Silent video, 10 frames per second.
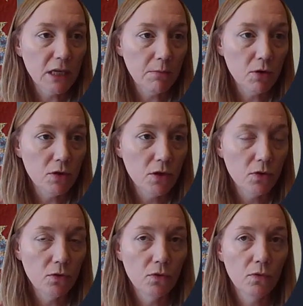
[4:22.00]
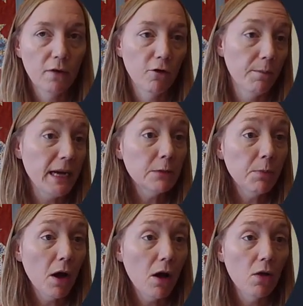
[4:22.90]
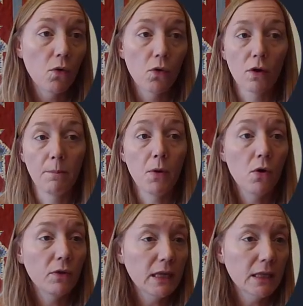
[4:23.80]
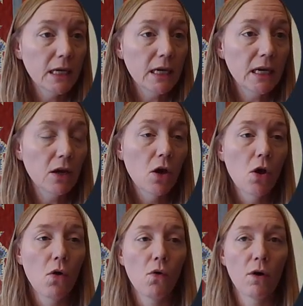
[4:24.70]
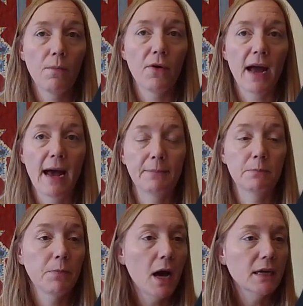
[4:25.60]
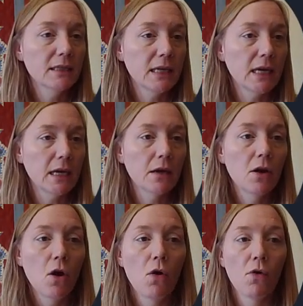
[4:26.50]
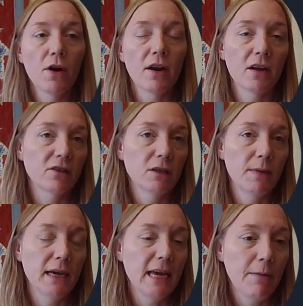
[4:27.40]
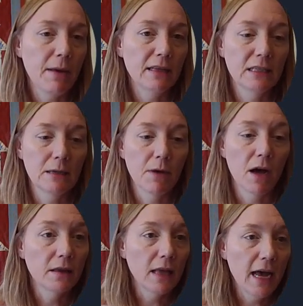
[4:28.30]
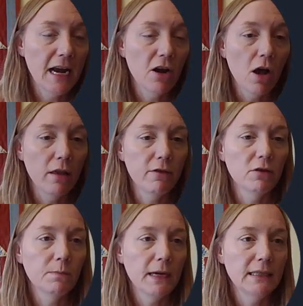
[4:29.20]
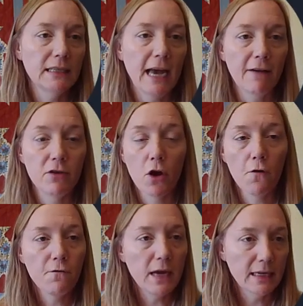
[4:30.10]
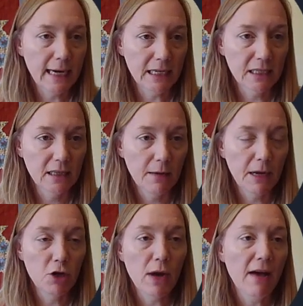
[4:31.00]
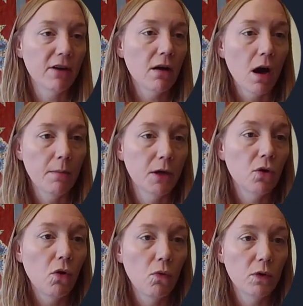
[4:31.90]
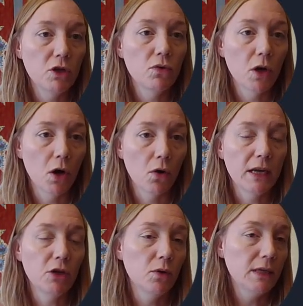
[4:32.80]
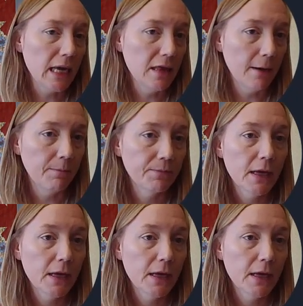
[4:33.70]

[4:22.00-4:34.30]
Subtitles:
team you do for baseball or a bowling league, or perhaps boxing, or it could also be a gaming system online. All of those places have no fee attached to them and you have a common goal when you go and you attend them.